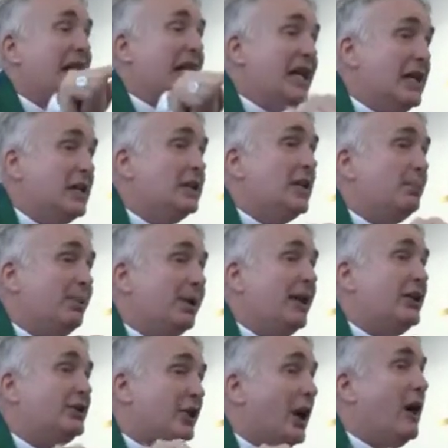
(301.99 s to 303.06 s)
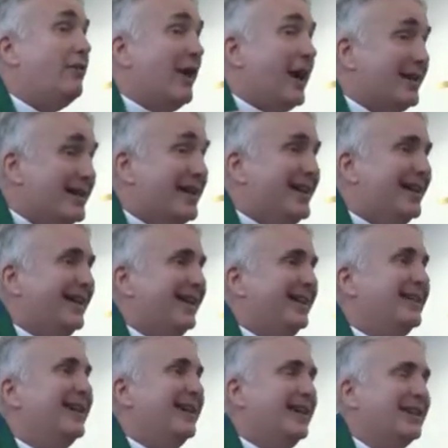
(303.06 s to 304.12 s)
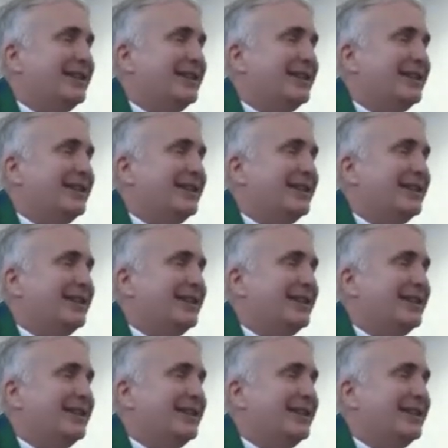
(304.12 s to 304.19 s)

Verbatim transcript: in the place of our need,